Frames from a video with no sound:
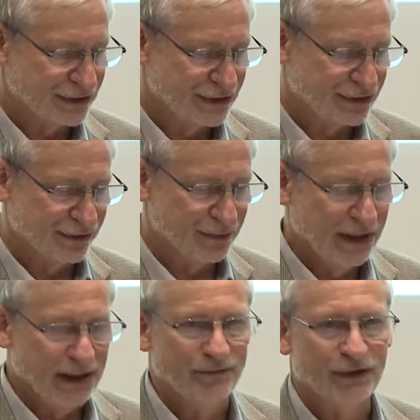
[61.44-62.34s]
system
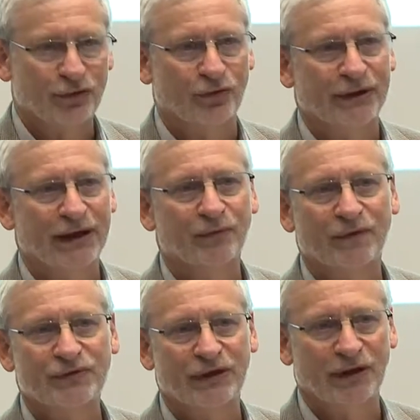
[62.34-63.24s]
in Victoria, and
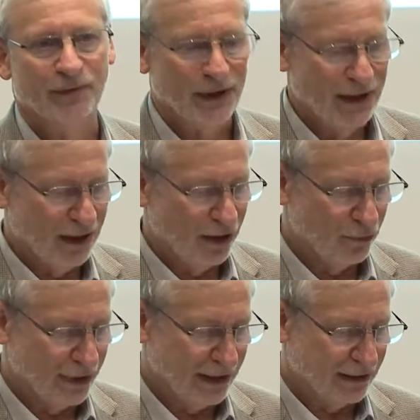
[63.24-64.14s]
we've seen them
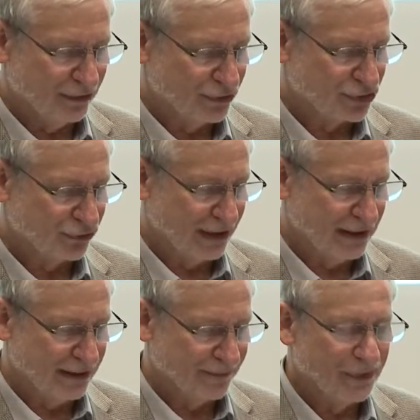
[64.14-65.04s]
around
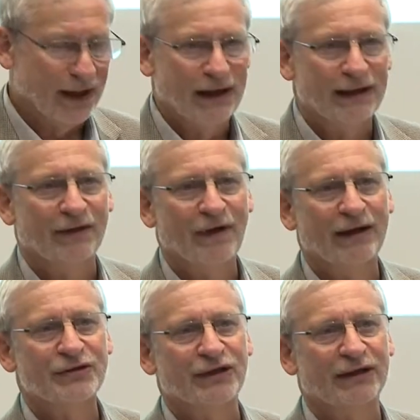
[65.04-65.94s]
Australia. And they've had
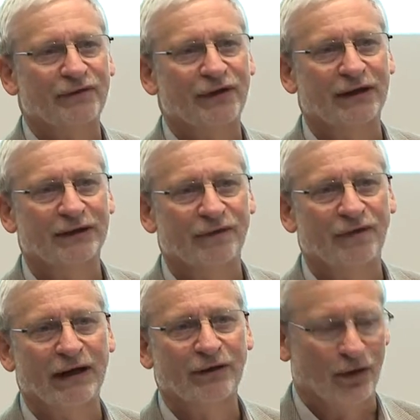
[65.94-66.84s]
a significant
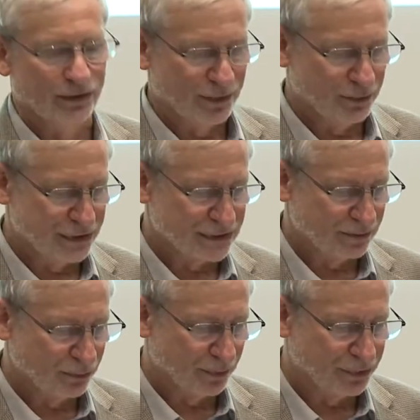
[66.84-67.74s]
effect on the prison
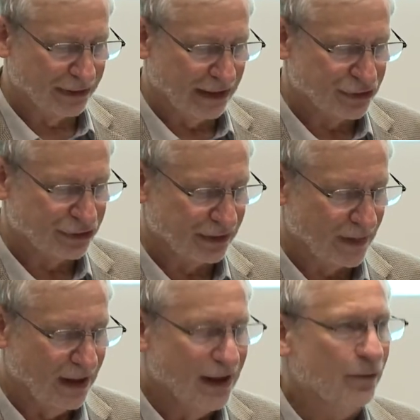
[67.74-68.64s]
population,
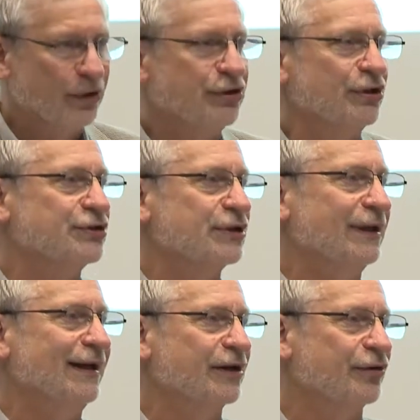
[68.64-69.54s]
which has
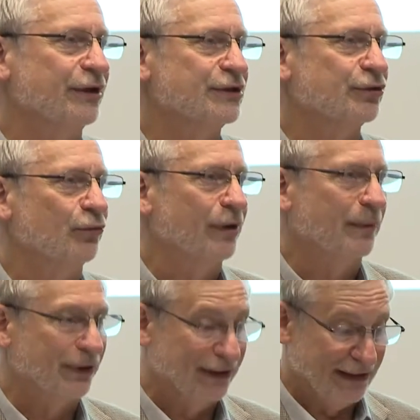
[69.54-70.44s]
increased
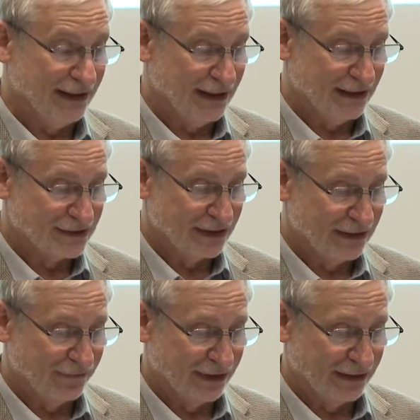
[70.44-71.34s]
rapidly and
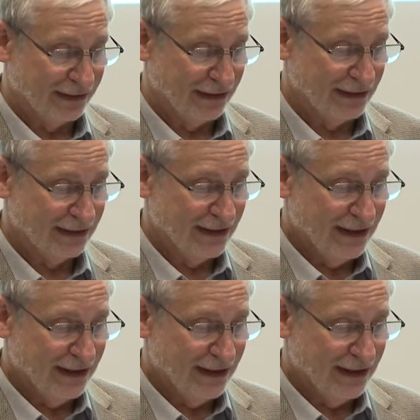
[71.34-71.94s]
significantly.